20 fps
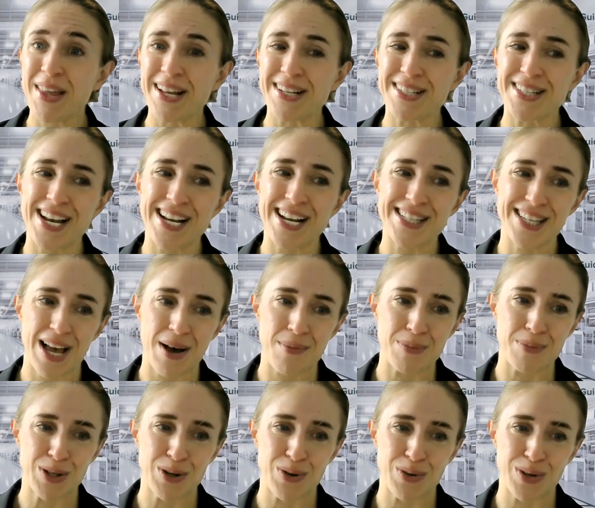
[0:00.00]
And today's
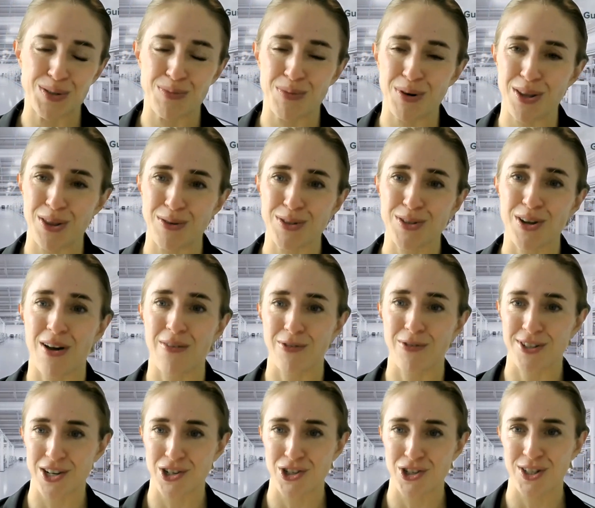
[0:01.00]
episode is one of those
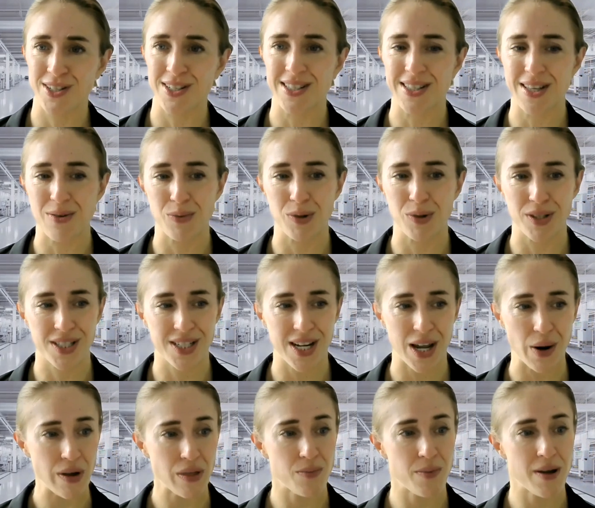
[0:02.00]
conversations that will
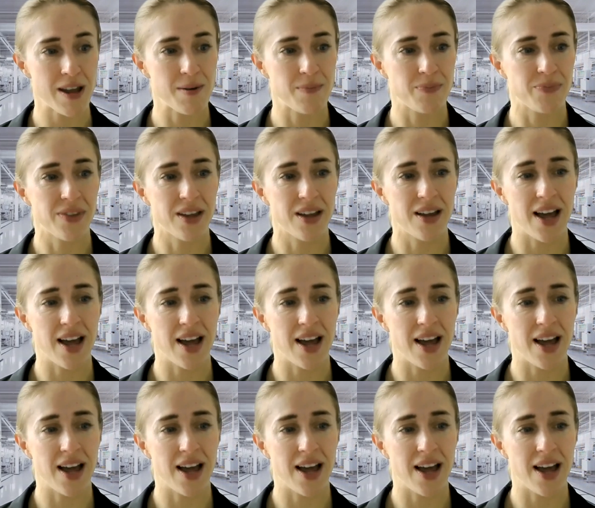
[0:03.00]
stay with me.